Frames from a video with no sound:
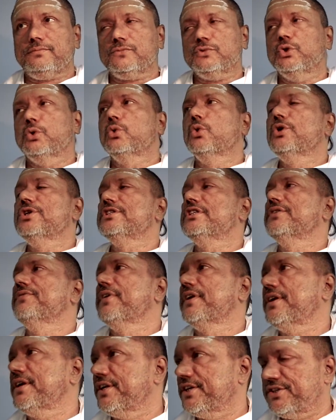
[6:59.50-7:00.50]
Who is the
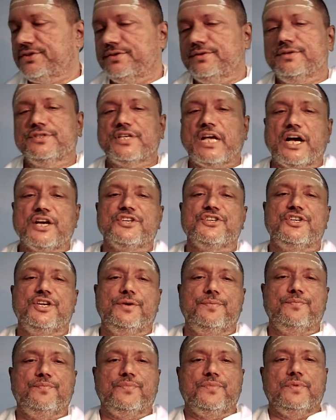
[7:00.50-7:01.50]
witness? Sakshi.
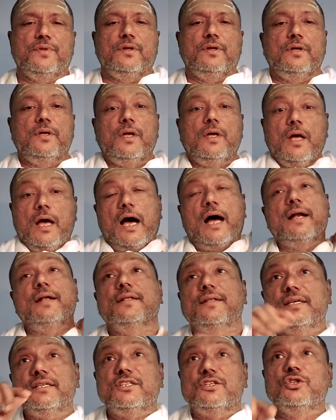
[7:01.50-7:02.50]
And
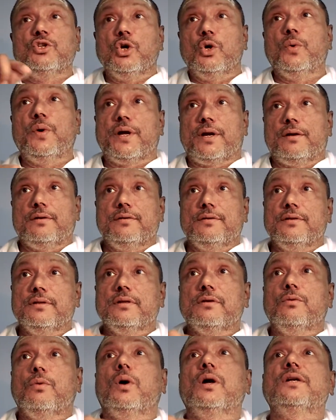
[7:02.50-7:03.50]
this knower,
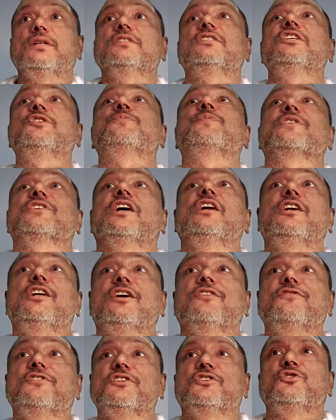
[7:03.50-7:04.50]
what is the specialty
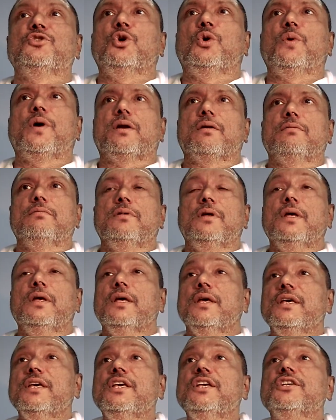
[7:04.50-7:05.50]
of this knower?
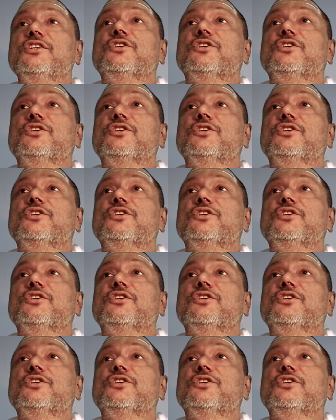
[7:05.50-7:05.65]
He is